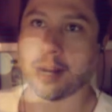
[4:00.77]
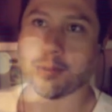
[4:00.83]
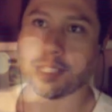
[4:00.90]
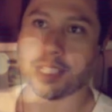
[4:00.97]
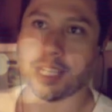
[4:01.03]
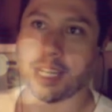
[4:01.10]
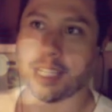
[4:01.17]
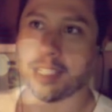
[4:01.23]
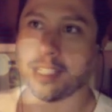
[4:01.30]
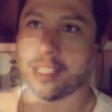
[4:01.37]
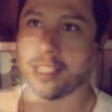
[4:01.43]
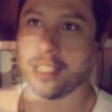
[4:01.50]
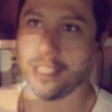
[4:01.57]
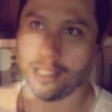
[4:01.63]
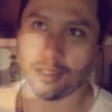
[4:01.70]
Do you guys have a
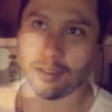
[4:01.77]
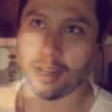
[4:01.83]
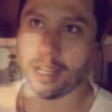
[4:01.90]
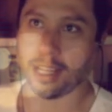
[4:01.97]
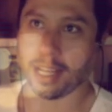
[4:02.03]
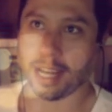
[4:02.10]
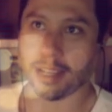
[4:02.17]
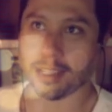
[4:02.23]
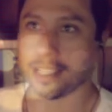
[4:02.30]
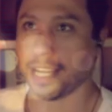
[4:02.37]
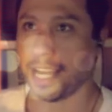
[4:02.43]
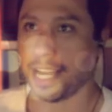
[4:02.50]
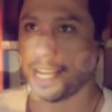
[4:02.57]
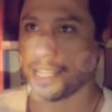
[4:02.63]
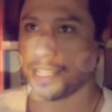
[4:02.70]
similar experience or
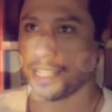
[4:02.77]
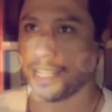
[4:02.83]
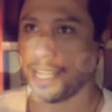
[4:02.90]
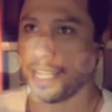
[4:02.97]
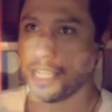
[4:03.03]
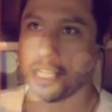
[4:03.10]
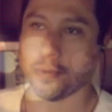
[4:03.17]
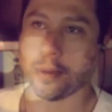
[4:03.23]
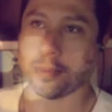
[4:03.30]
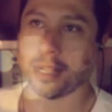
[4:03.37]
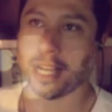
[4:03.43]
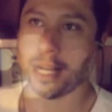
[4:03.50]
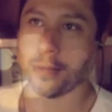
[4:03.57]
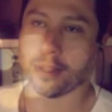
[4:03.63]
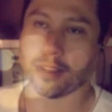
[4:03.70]
thoughts on
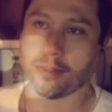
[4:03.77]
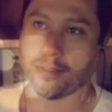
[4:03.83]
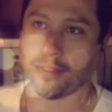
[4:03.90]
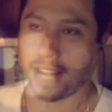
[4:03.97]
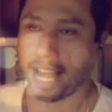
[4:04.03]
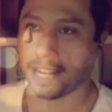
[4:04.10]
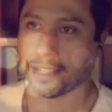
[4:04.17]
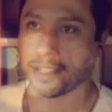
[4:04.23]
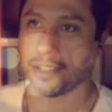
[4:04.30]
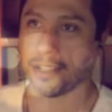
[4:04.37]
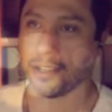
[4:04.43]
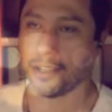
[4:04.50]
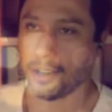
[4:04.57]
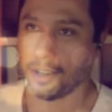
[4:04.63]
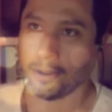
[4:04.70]
tactically getting through this
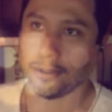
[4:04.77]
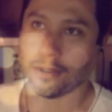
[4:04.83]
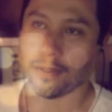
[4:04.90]
material?